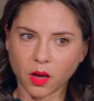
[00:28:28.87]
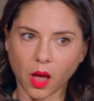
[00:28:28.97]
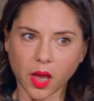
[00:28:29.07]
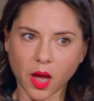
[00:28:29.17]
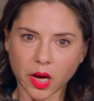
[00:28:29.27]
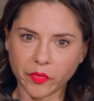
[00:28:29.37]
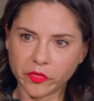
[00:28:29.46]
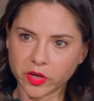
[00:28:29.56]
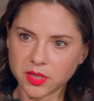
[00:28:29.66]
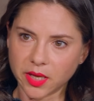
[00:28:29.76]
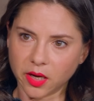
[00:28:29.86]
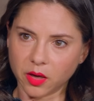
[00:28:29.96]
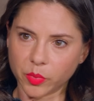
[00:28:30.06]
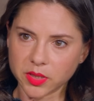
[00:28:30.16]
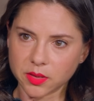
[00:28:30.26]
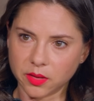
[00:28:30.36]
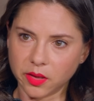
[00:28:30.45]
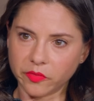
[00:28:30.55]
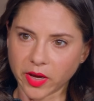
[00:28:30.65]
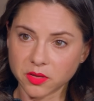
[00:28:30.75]
I got off the first antidepressant,
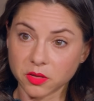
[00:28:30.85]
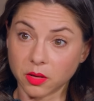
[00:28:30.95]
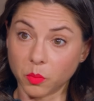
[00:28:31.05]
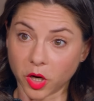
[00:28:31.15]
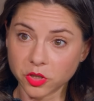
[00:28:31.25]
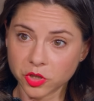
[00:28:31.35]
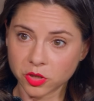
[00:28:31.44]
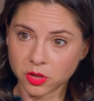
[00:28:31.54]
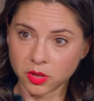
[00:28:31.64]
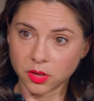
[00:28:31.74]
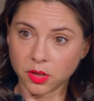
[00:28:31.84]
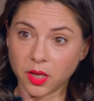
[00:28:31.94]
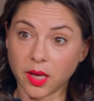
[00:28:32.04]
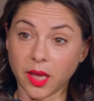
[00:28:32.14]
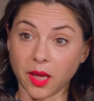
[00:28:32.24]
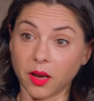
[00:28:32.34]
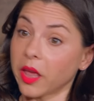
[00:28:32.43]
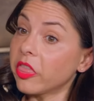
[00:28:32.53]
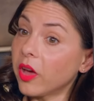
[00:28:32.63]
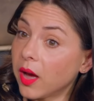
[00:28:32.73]
the Effexor, in March, and I
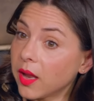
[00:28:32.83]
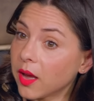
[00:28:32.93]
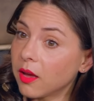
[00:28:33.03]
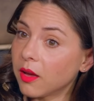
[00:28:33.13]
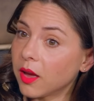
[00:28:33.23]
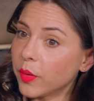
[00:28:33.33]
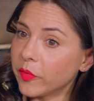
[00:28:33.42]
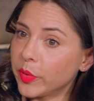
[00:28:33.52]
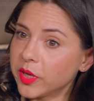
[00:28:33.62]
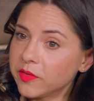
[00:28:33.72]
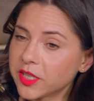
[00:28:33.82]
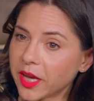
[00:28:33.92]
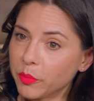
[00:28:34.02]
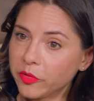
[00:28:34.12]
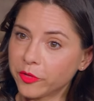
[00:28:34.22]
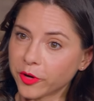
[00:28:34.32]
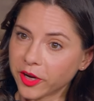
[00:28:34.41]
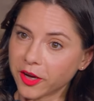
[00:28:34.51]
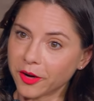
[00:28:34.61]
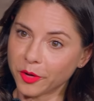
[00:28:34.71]
thought I would have plenty of time before I
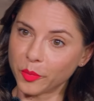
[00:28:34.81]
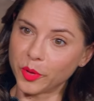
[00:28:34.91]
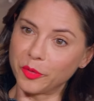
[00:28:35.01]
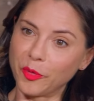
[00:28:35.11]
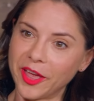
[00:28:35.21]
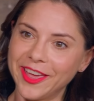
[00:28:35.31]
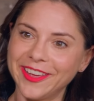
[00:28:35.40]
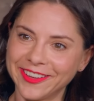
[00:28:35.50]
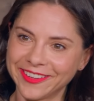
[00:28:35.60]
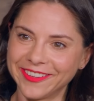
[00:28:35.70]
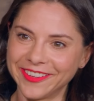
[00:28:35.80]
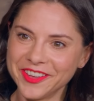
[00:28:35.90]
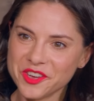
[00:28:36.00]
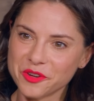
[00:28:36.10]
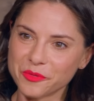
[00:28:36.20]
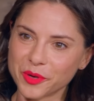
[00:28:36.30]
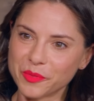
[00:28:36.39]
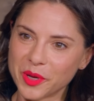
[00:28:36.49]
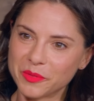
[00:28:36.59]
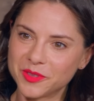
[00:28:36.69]
got on a one-way, a
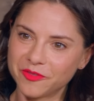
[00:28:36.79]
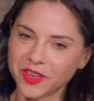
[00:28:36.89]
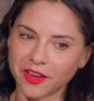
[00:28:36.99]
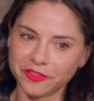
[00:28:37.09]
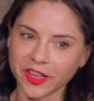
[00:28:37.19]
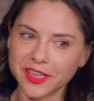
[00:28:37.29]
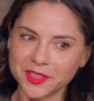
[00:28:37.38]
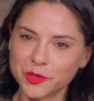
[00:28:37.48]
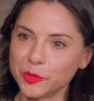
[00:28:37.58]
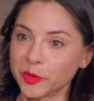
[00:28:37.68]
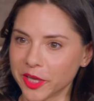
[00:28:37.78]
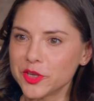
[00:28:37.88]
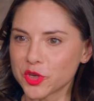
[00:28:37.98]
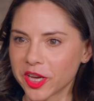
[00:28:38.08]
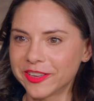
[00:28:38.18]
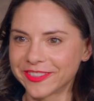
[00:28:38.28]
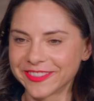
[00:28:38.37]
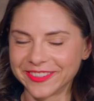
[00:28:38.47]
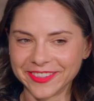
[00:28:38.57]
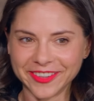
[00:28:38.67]
one-way uh, flight to Malaysia
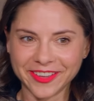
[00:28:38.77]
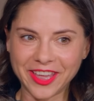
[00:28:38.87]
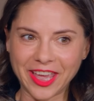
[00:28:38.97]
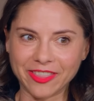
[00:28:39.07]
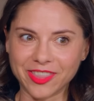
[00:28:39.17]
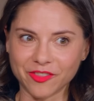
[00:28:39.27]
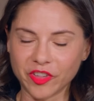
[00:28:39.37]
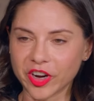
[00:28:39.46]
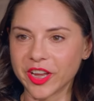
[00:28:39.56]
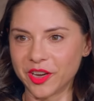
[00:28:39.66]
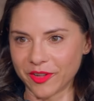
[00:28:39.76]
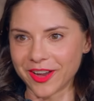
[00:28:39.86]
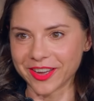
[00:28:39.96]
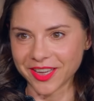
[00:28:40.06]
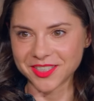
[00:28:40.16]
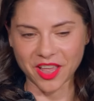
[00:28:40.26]
at the very end of August.